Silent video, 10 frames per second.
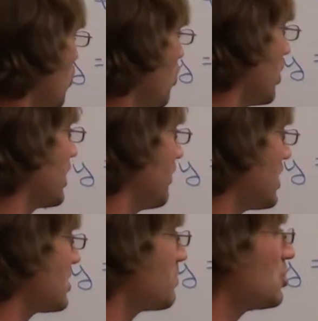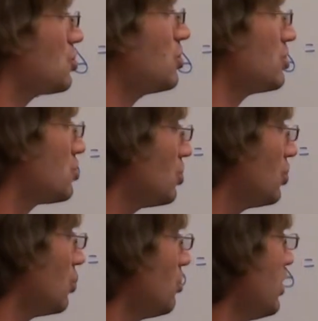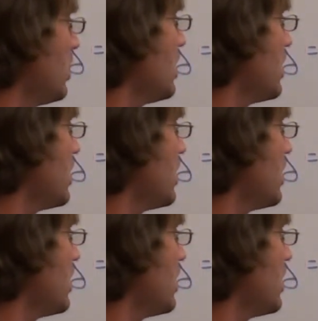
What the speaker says: will work. If I substitute in 2,